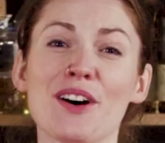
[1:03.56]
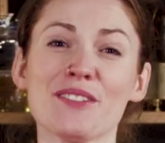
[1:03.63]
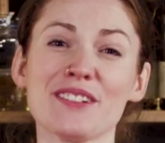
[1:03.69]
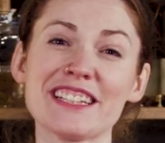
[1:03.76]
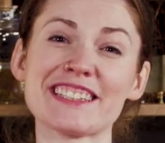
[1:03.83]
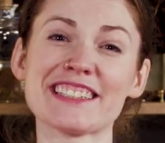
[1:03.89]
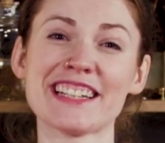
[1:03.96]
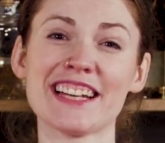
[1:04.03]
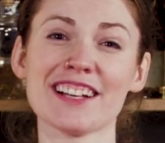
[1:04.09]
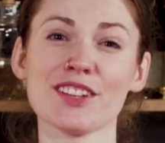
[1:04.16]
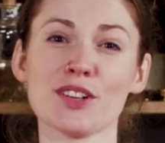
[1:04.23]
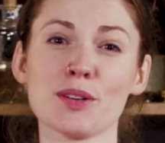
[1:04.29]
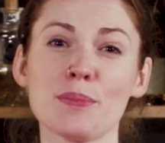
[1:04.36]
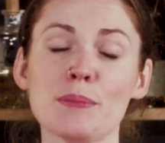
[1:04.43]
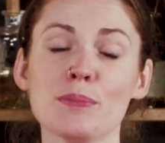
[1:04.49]
Obviously, a
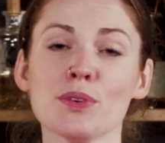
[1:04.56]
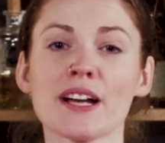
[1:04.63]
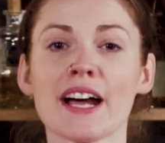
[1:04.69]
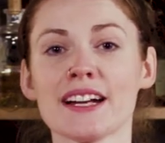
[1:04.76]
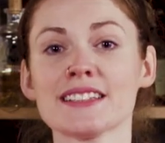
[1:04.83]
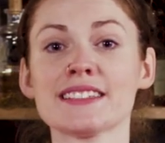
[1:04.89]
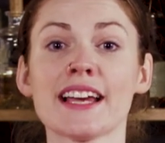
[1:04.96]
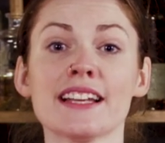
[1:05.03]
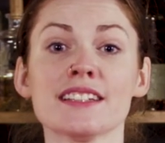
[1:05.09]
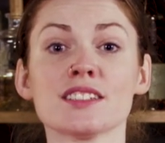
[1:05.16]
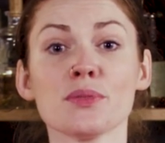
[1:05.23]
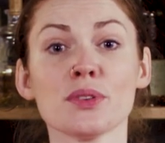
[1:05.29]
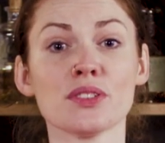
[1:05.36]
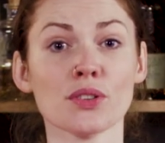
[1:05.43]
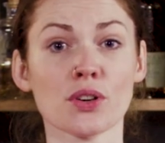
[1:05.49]
lot of people kind of tend
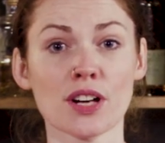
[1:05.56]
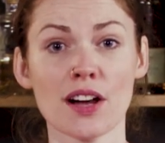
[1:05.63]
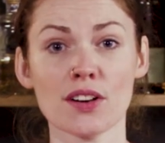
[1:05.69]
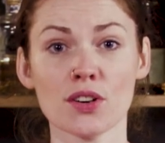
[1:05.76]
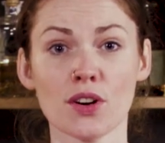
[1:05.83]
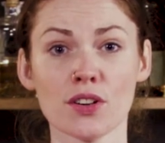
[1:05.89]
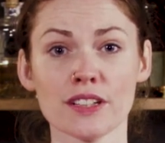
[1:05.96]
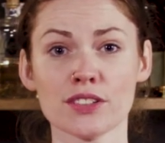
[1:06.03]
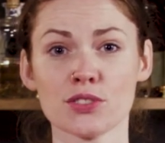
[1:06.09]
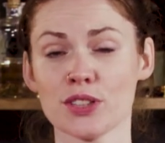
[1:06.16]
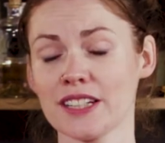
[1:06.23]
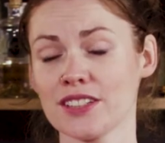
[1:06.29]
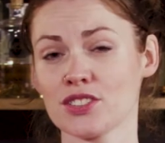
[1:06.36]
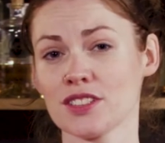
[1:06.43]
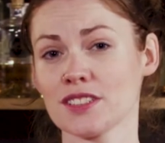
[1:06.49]
to, with non-alcoholic
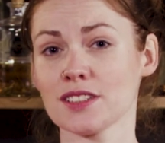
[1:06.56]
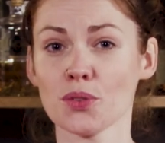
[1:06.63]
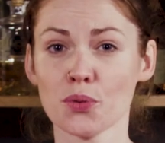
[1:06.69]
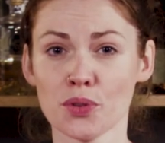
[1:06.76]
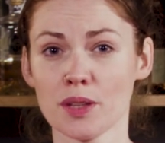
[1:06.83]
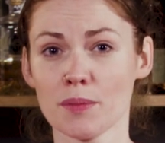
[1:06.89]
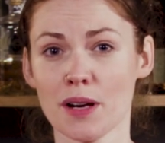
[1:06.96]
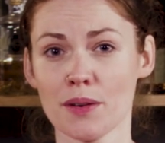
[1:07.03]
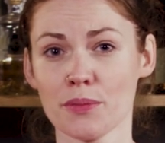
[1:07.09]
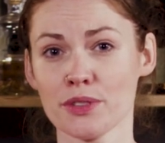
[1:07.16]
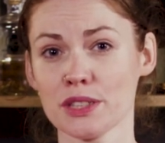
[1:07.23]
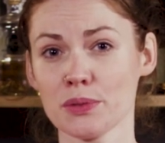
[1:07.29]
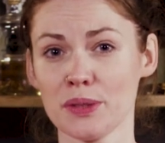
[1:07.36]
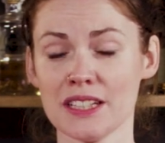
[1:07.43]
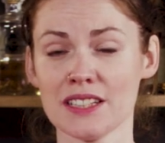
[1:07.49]
drinks, just load them up
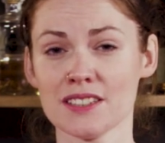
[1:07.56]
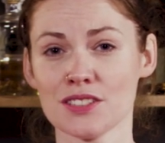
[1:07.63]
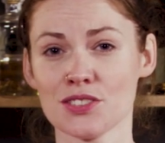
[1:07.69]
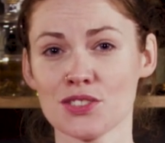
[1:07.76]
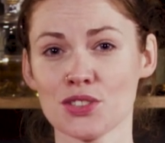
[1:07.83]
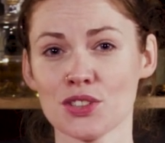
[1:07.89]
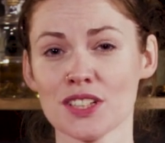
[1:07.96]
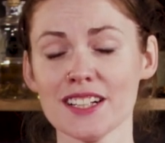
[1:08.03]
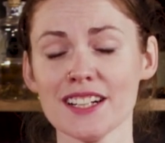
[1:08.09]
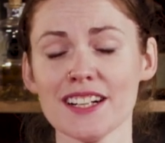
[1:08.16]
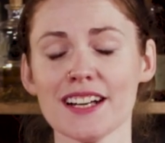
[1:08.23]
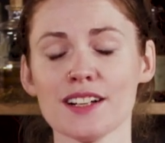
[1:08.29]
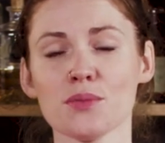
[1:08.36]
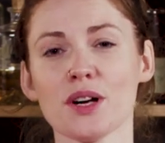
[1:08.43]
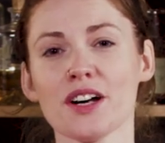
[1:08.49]
with sweetness and sugar.
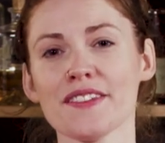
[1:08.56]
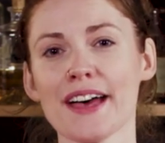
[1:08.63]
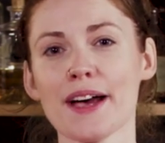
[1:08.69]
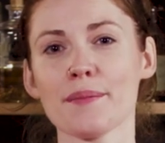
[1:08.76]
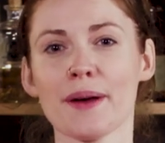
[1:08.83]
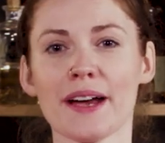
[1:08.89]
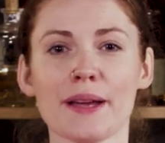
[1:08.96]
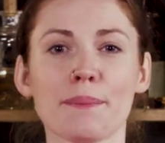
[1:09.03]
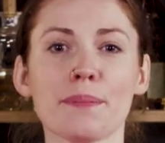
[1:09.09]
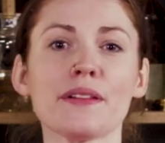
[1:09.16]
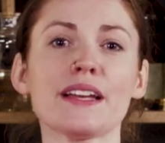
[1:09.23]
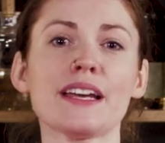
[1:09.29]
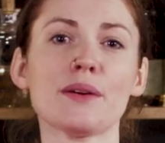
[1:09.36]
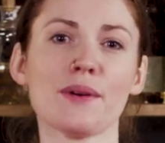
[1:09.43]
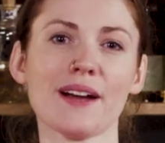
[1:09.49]
And while that might
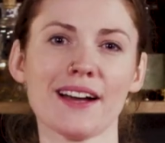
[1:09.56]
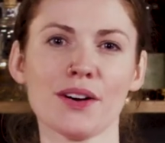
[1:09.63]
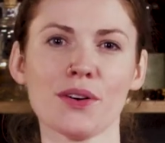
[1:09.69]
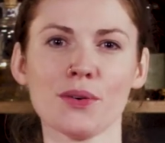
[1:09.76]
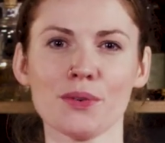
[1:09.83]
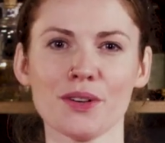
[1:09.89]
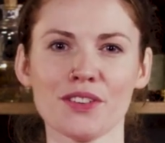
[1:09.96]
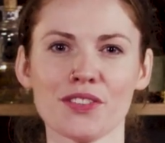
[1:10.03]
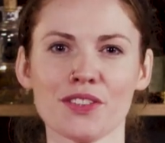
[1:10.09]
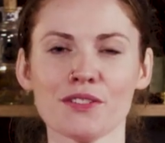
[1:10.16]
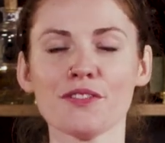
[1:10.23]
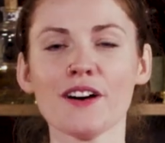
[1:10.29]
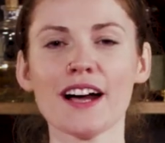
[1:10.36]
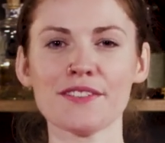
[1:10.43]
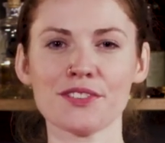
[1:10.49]
play well with the
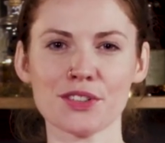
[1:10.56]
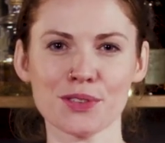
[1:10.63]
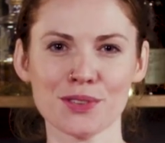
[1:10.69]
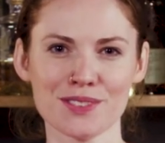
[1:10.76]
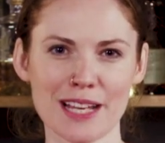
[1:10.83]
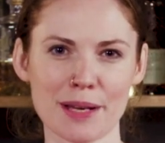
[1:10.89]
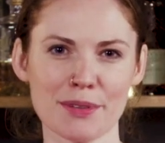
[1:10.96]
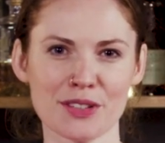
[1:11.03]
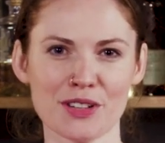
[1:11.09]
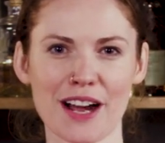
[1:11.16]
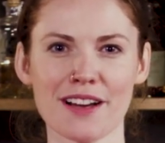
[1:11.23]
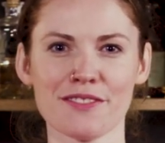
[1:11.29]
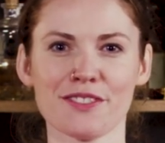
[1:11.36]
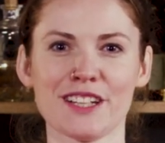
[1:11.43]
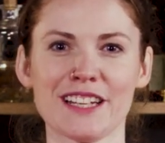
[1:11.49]
five-year-old
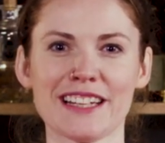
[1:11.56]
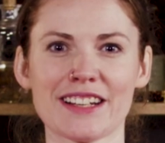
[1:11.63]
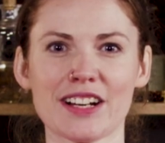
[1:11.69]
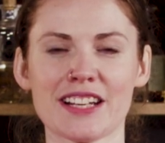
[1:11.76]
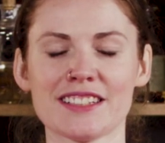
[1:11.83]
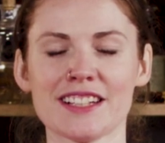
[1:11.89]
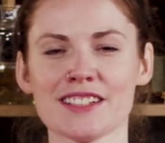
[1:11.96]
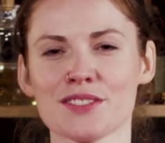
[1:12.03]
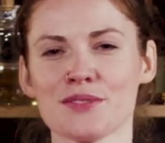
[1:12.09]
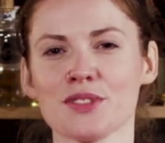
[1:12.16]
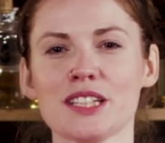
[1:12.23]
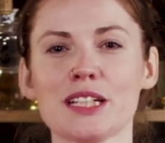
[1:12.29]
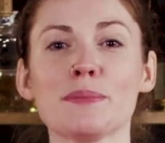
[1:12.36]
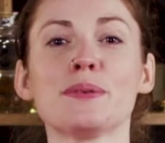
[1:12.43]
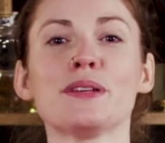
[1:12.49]
demographic, it doesn't
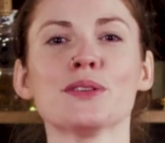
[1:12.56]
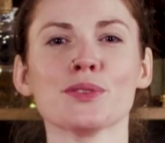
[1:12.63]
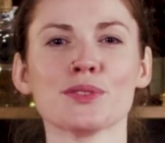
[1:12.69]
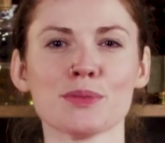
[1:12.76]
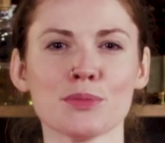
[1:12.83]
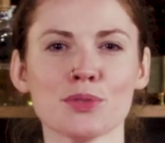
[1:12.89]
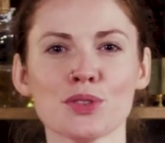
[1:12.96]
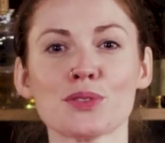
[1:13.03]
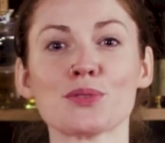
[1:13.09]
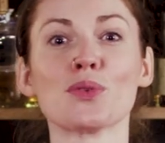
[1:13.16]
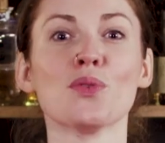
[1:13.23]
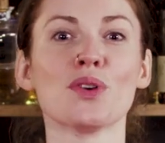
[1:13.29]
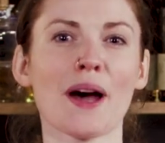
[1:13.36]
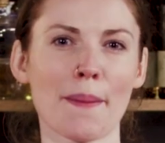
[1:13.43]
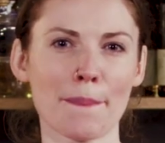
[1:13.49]
really appeal to more
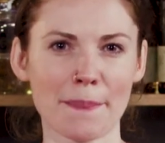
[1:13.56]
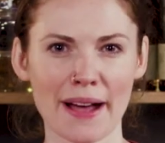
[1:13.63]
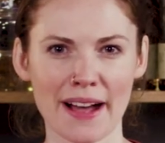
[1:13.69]
grown-up